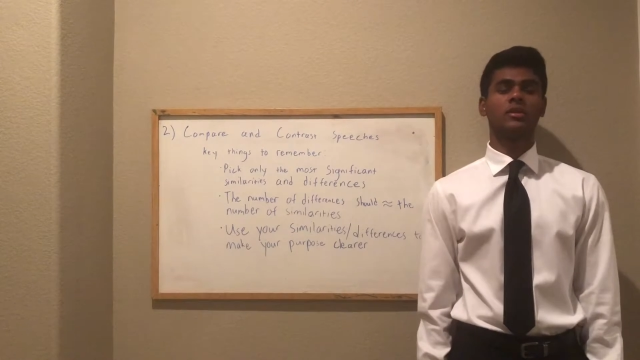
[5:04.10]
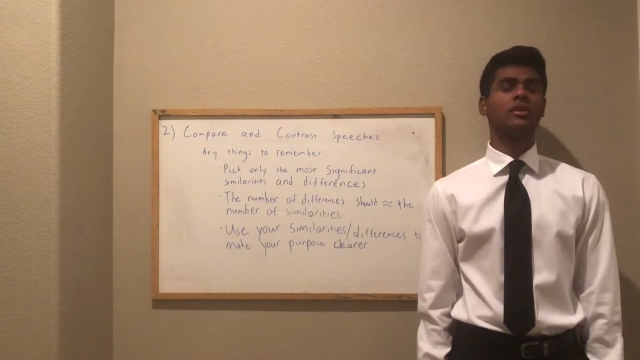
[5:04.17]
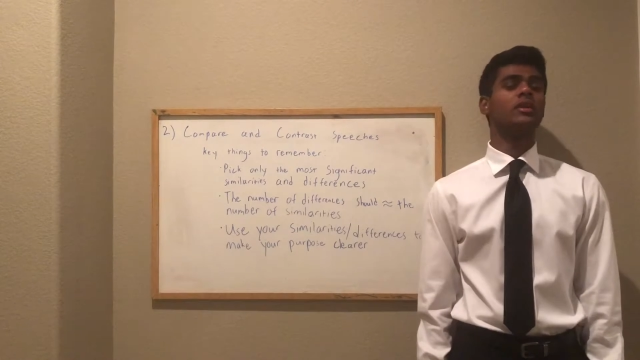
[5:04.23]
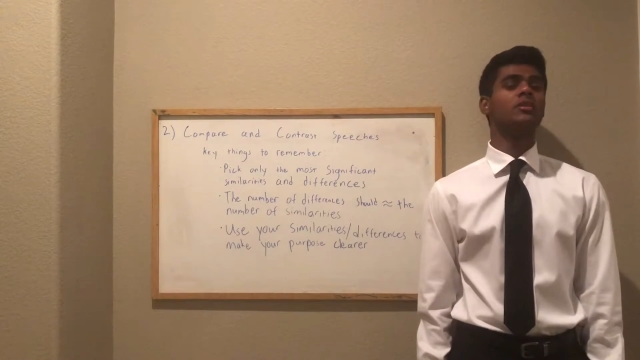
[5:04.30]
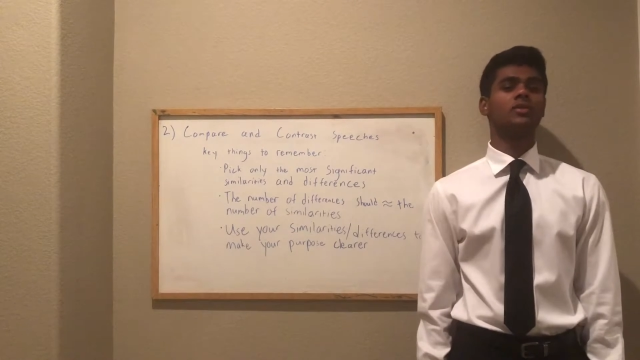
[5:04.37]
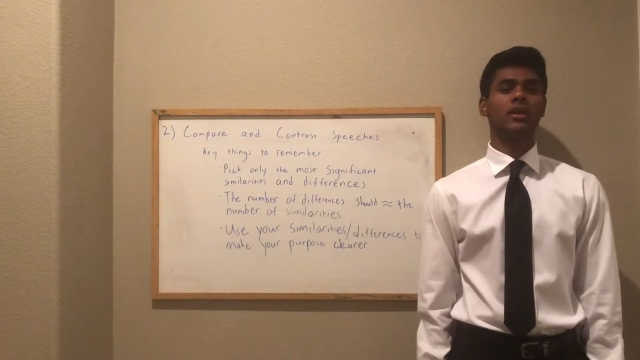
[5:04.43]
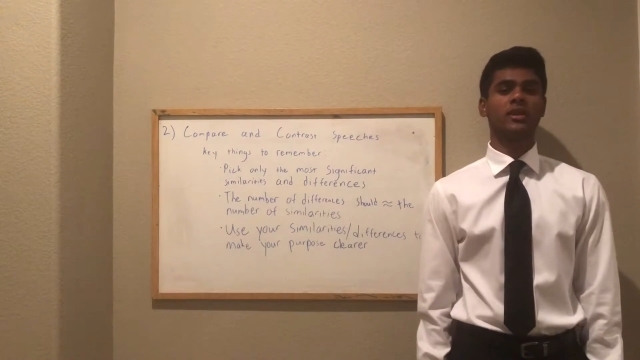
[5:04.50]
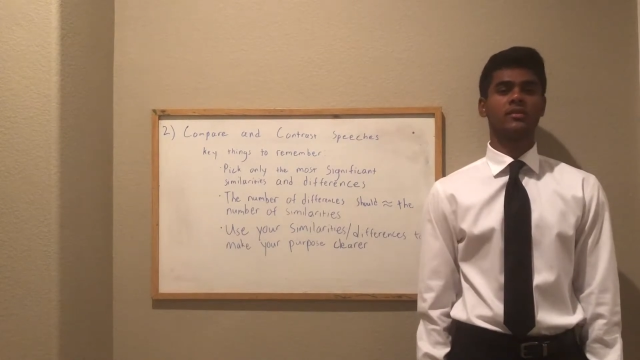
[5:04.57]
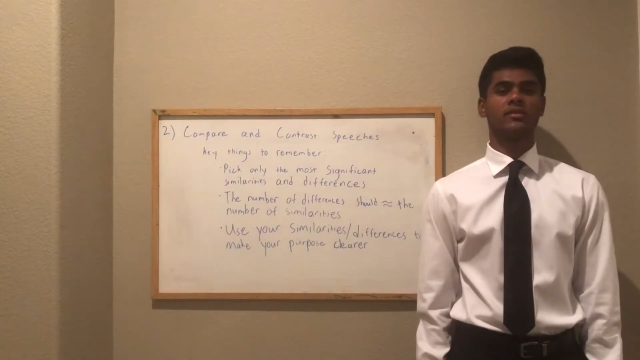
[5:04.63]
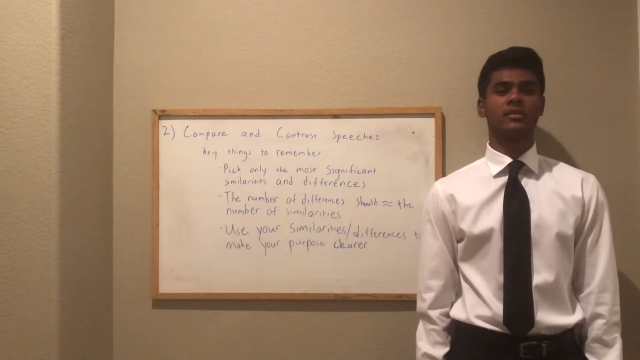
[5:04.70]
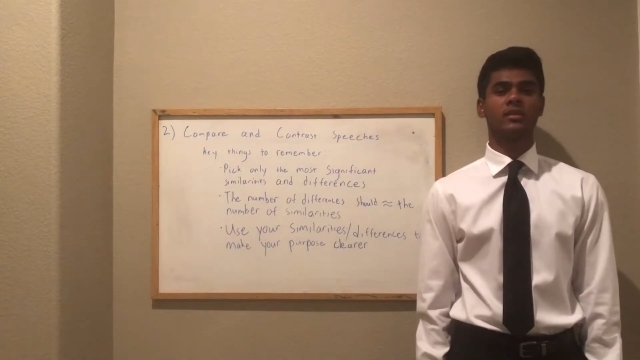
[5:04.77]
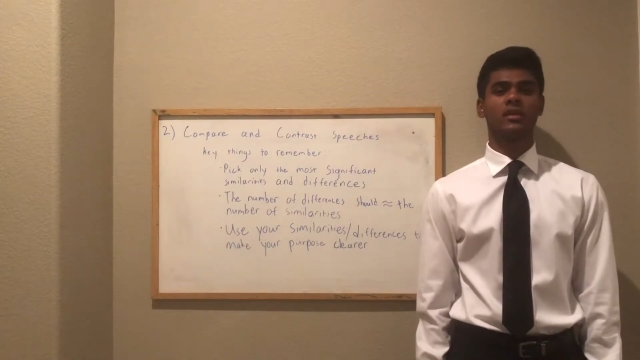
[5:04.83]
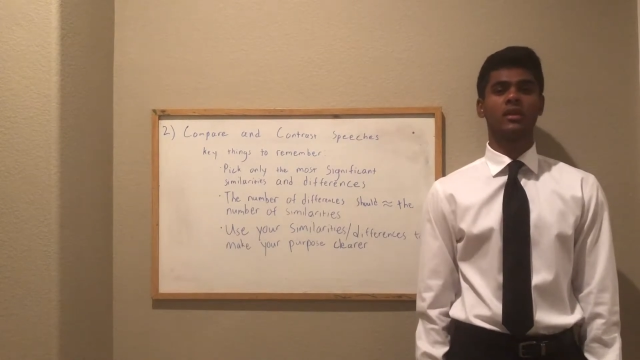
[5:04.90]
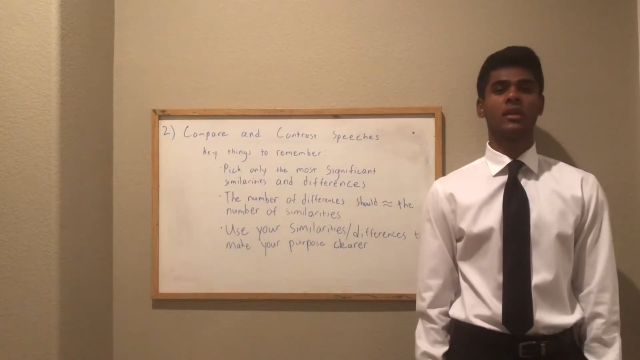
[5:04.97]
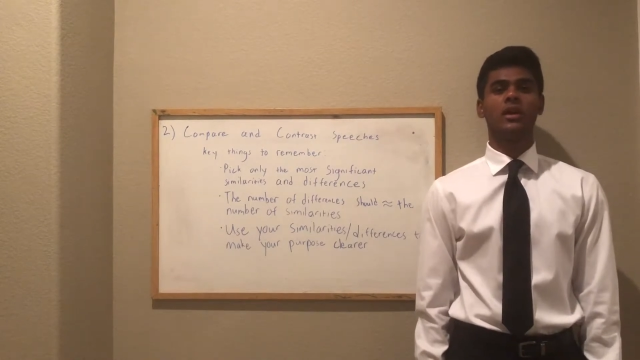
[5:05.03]
contrasting.
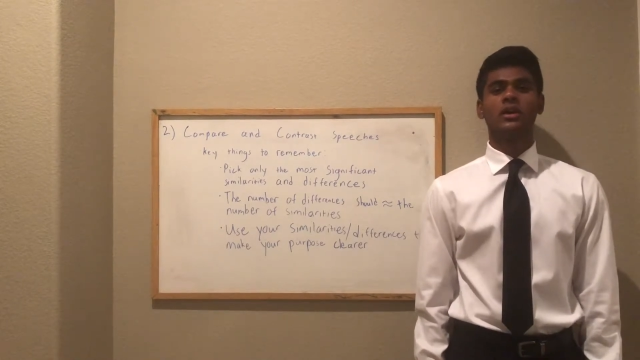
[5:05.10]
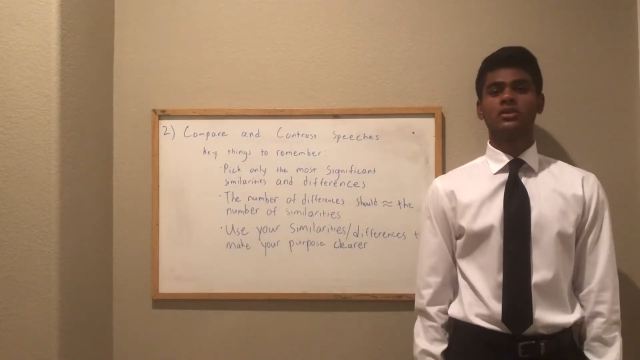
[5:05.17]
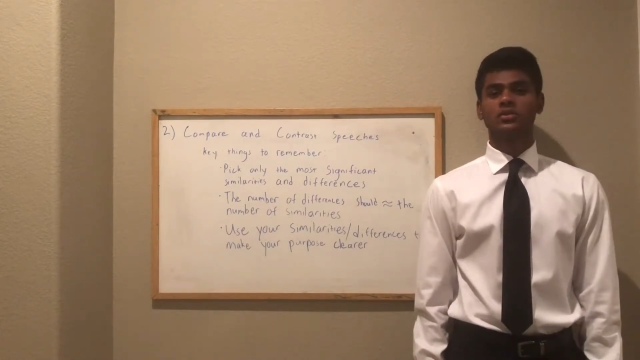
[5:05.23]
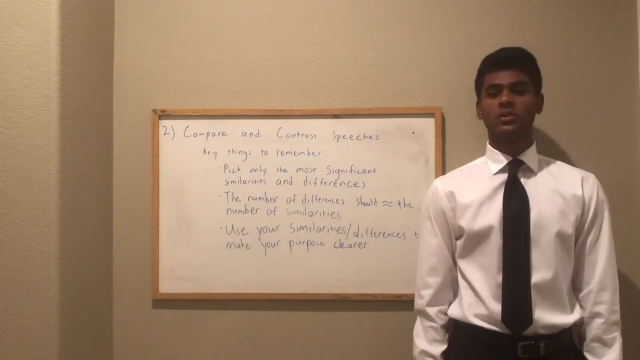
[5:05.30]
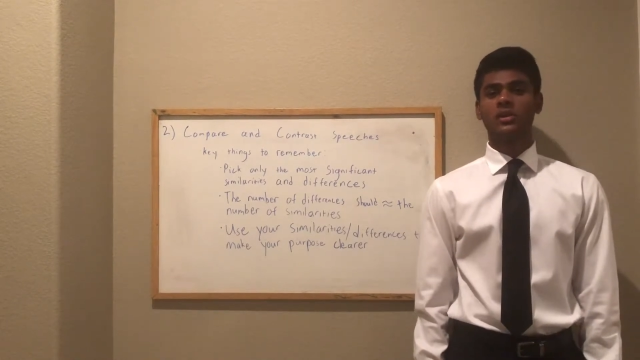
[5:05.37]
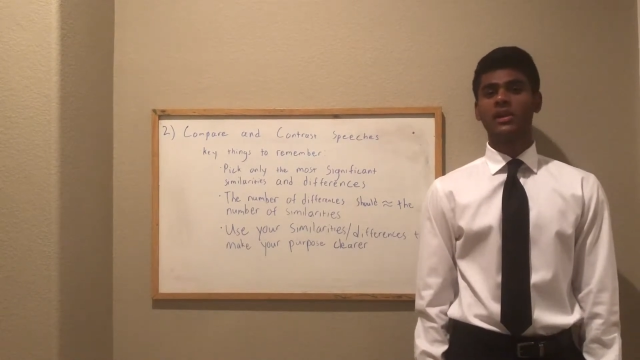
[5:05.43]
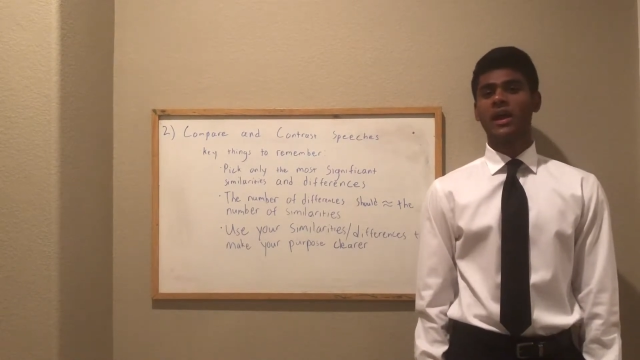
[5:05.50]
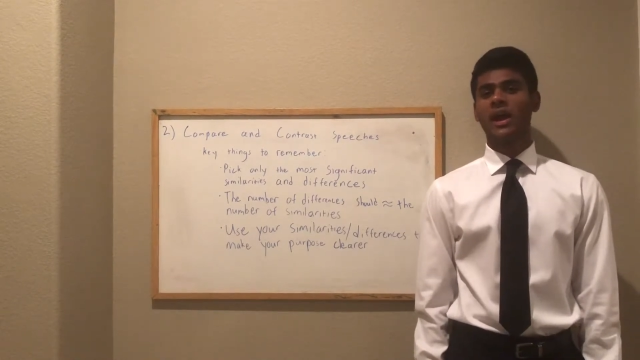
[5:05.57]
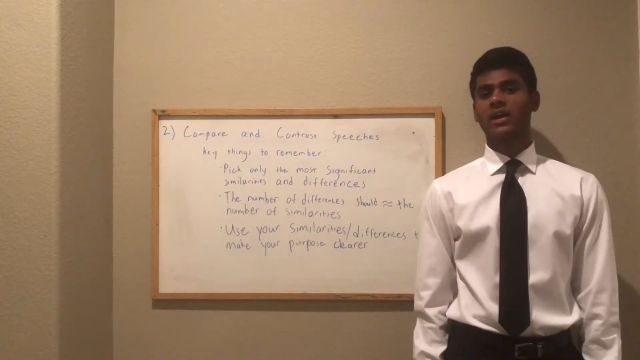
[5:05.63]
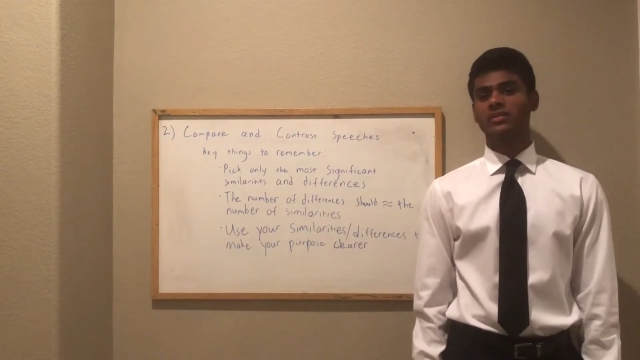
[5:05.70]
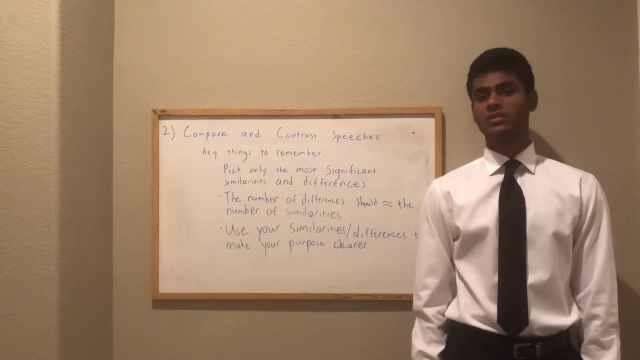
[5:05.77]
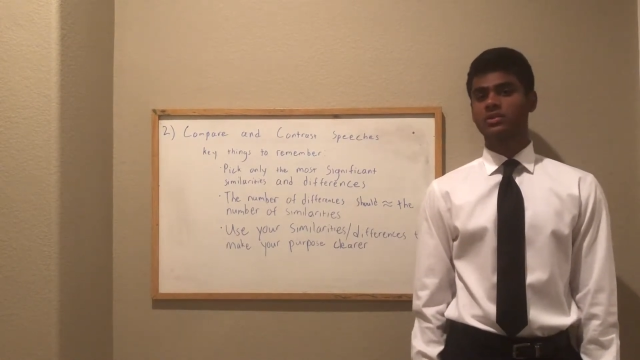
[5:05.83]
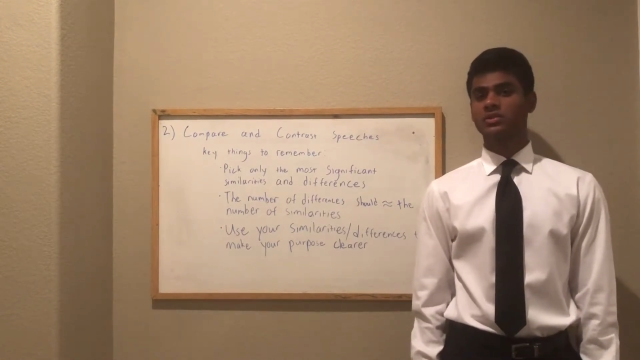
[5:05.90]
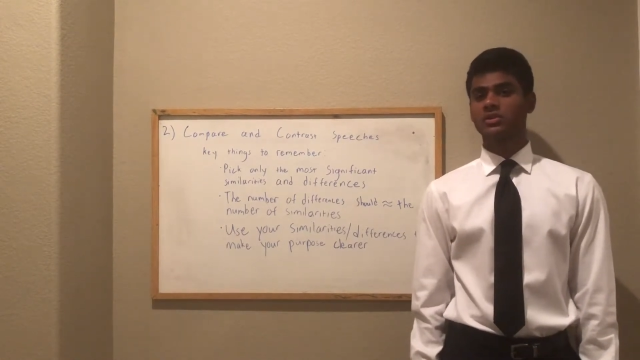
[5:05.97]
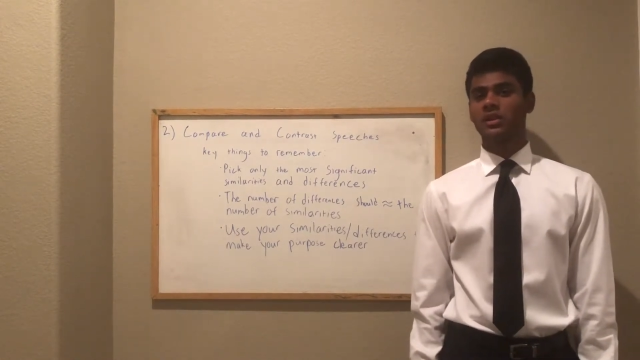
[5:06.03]
So really
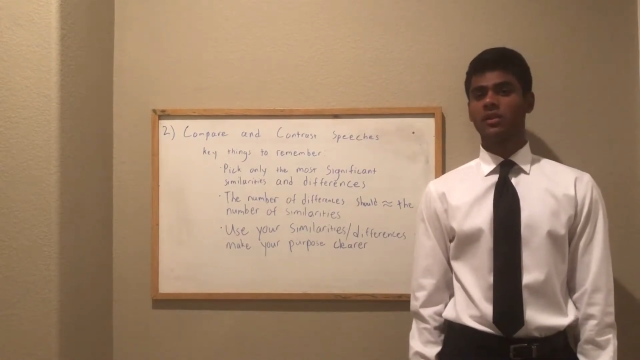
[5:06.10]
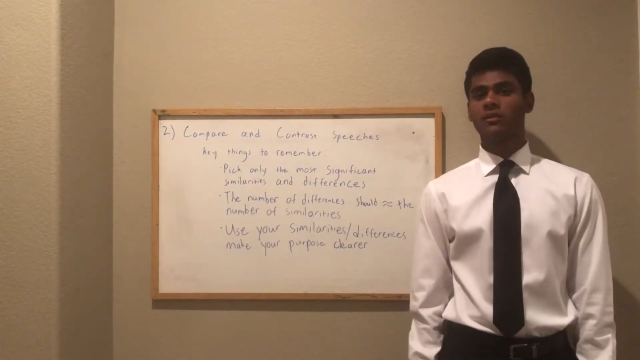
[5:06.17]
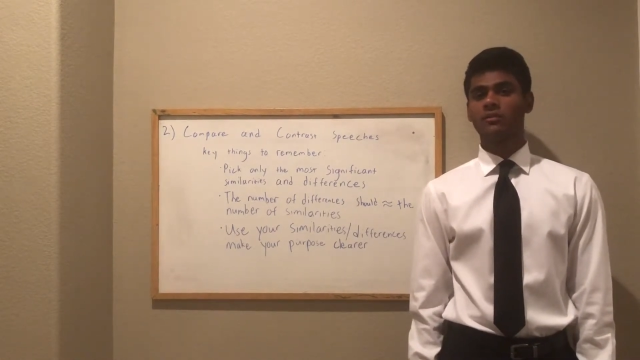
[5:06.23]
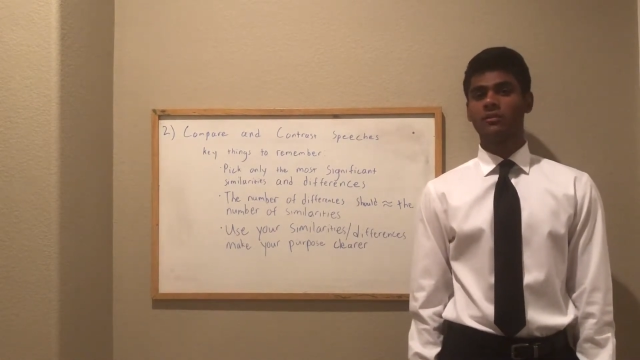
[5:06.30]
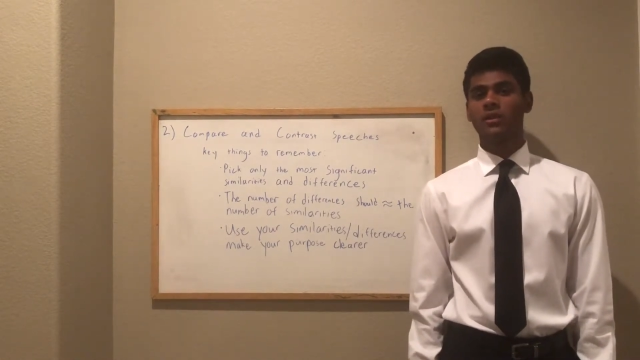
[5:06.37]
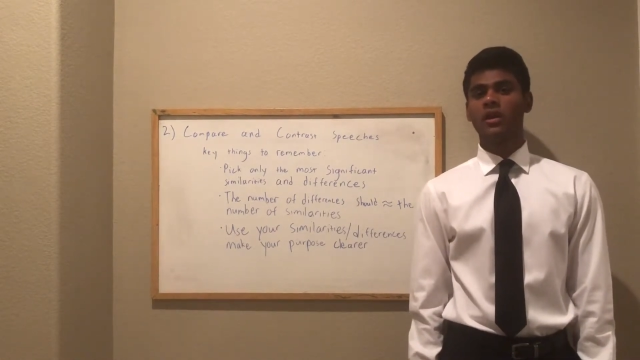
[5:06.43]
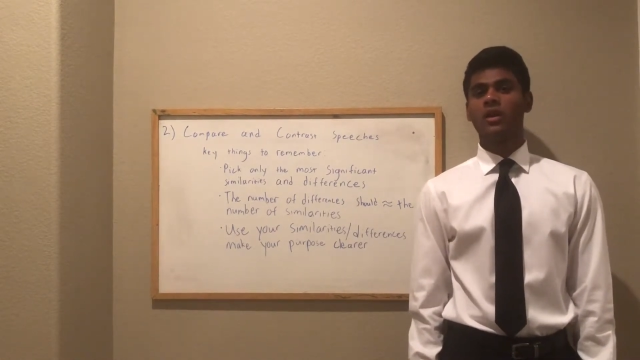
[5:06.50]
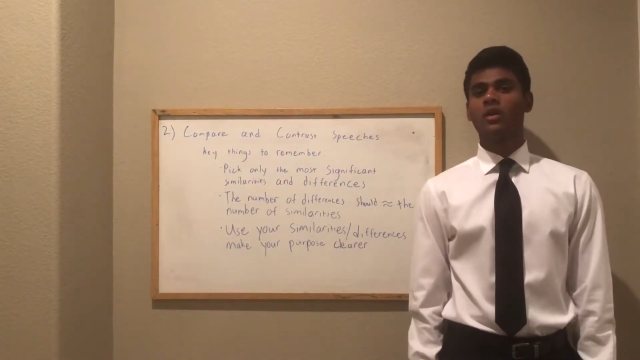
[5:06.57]
ask yourself